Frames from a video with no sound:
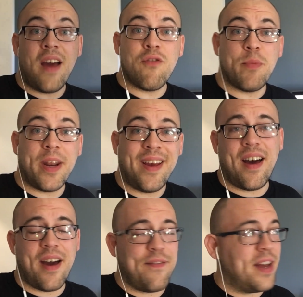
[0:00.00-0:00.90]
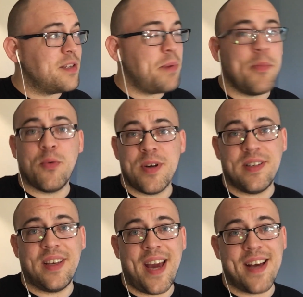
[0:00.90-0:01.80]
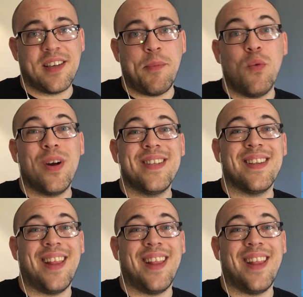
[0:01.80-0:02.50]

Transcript: everybody, I've had some people recently asking me what it's